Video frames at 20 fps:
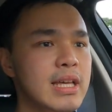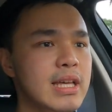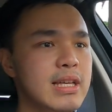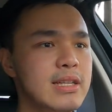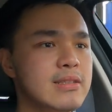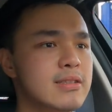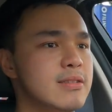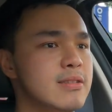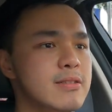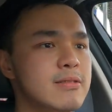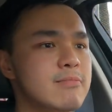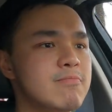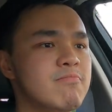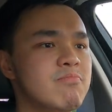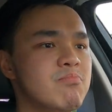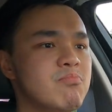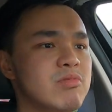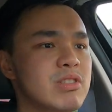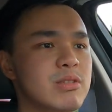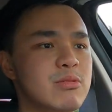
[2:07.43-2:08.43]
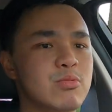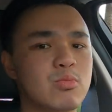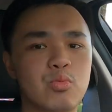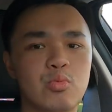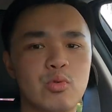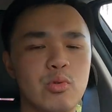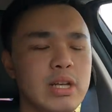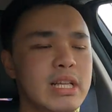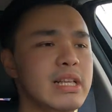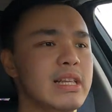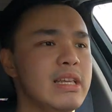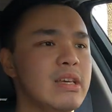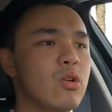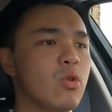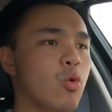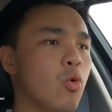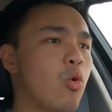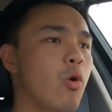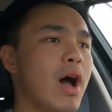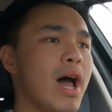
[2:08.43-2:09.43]
it's really
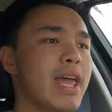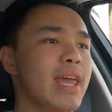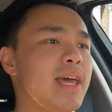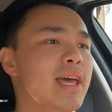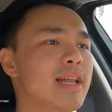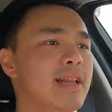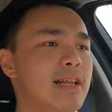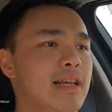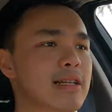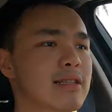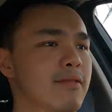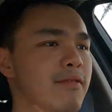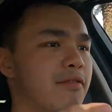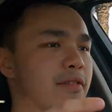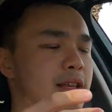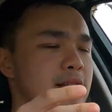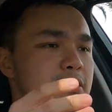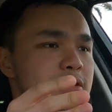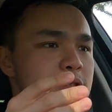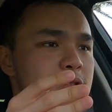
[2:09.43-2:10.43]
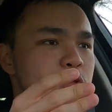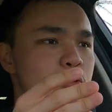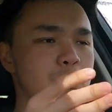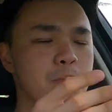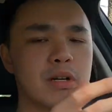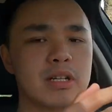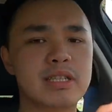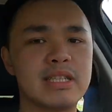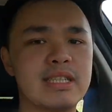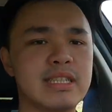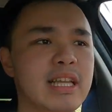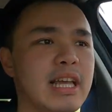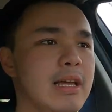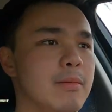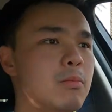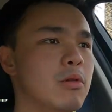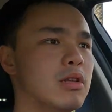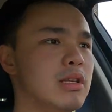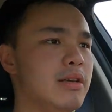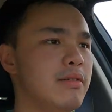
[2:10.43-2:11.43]
quiet. It feels super
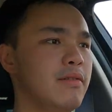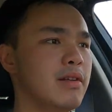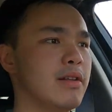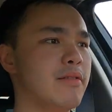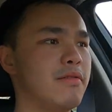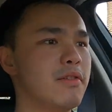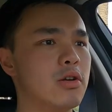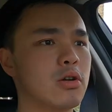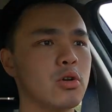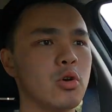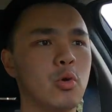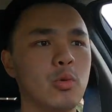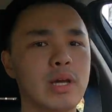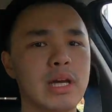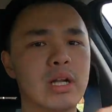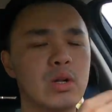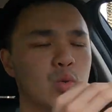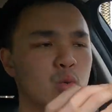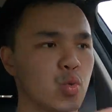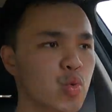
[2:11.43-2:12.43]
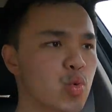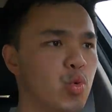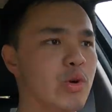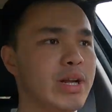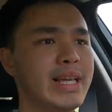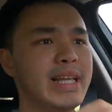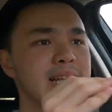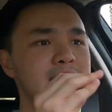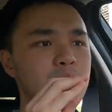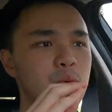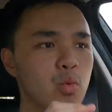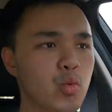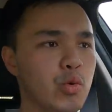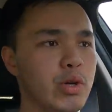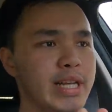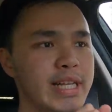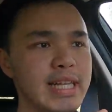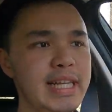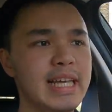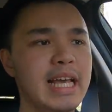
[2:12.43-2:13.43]
stable. Even if you're going at
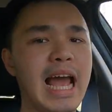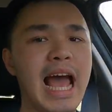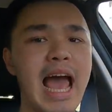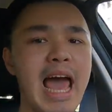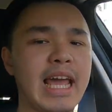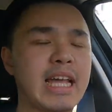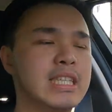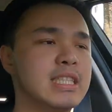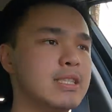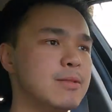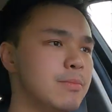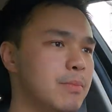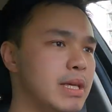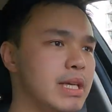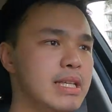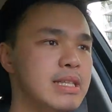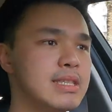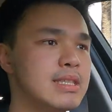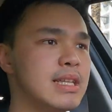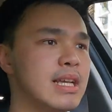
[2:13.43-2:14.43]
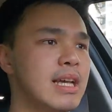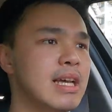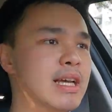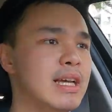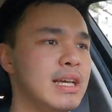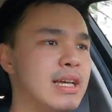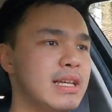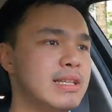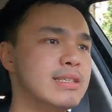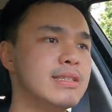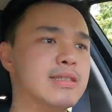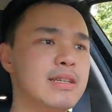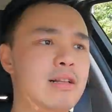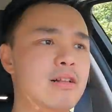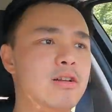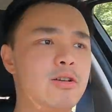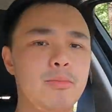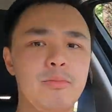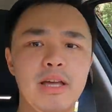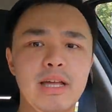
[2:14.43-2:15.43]
really high speeds, it
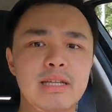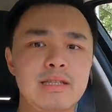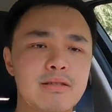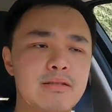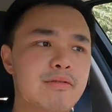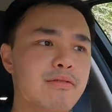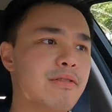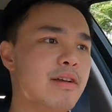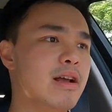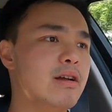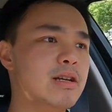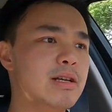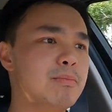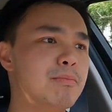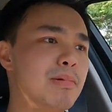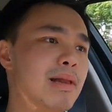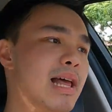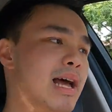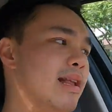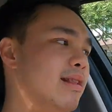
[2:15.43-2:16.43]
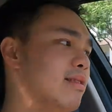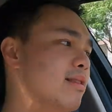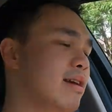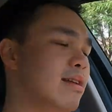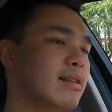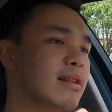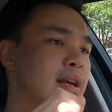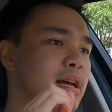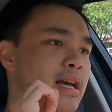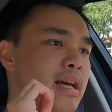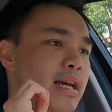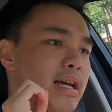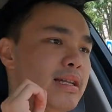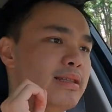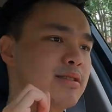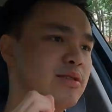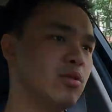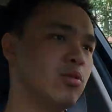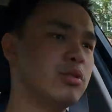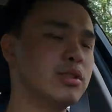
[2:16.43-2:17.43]
still remains very planted.
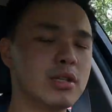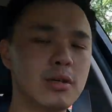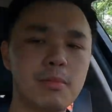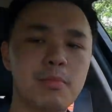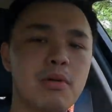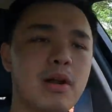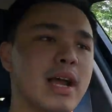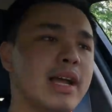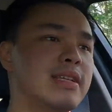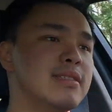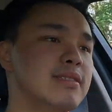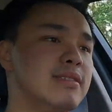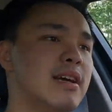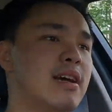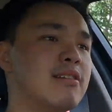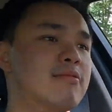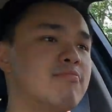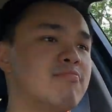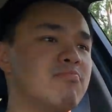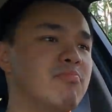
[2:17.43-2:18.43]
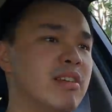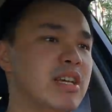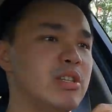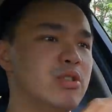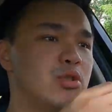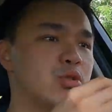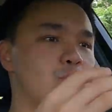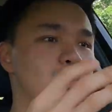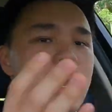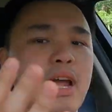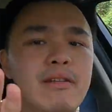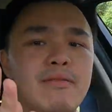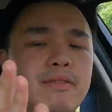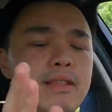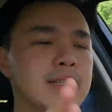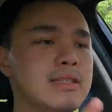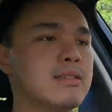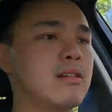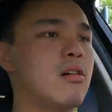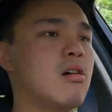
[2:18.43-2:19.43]
It's no surprise that they
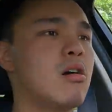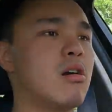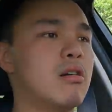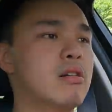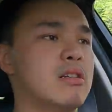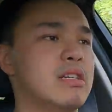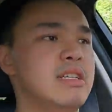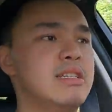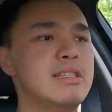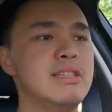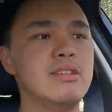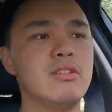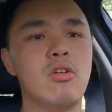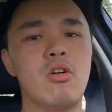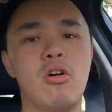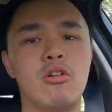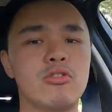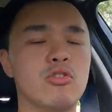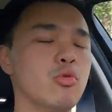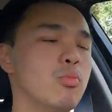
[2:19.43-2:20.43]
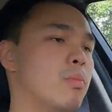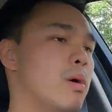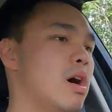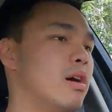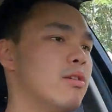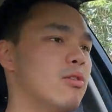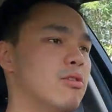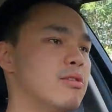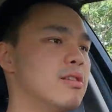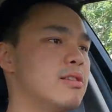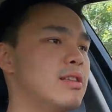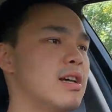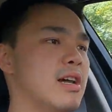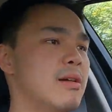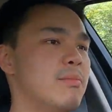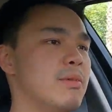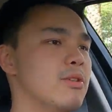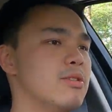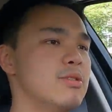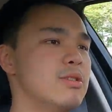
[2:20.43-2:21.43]
drive this car in the Autobahn all the
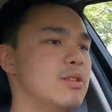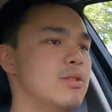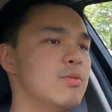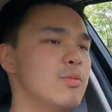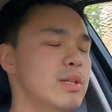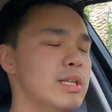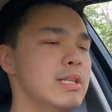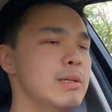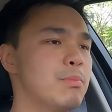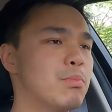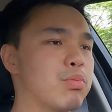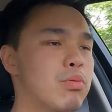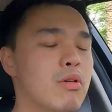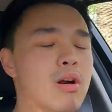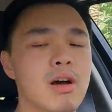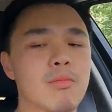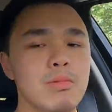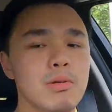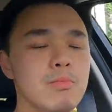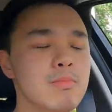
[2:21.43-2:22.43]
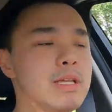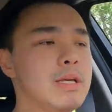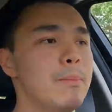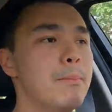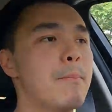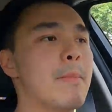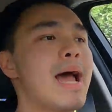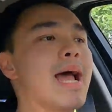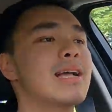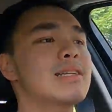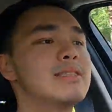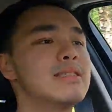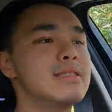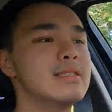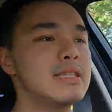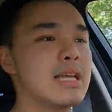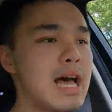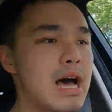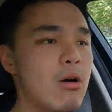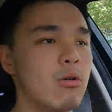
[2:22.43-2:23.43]
time, because you can really probably max
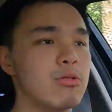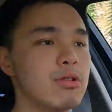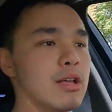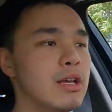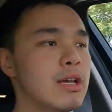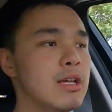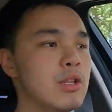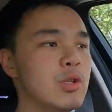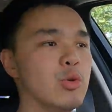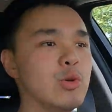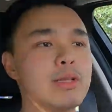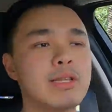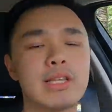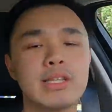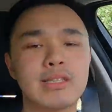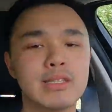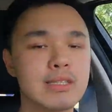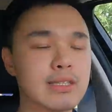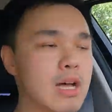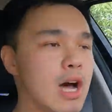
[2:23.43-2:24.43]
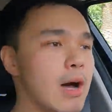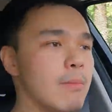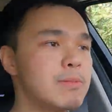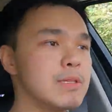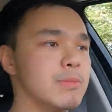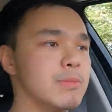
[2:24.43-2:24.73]
this out to its top